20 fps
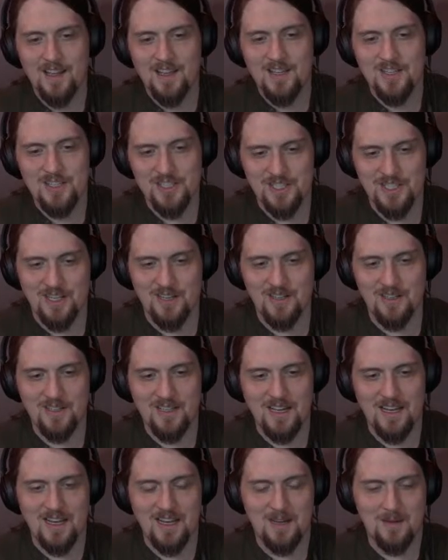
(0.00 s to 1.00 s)
shall
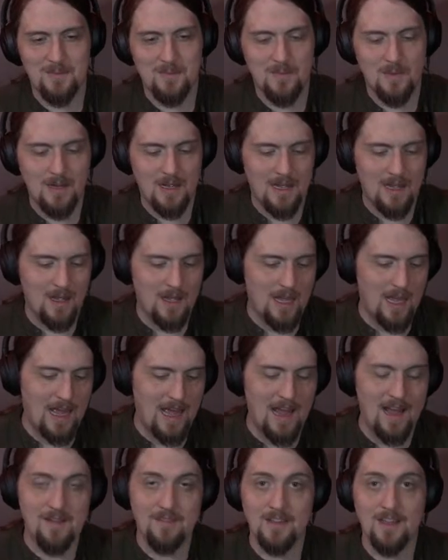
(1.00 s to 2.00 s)

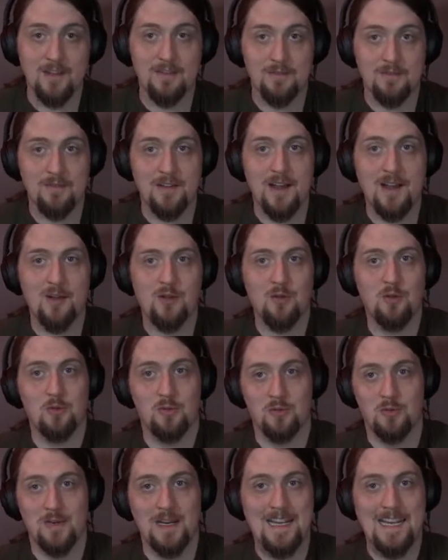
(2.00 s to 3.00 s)
have a foul
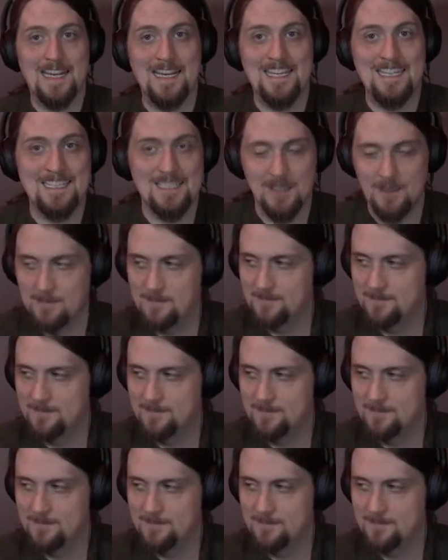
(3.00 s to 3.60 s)
raid.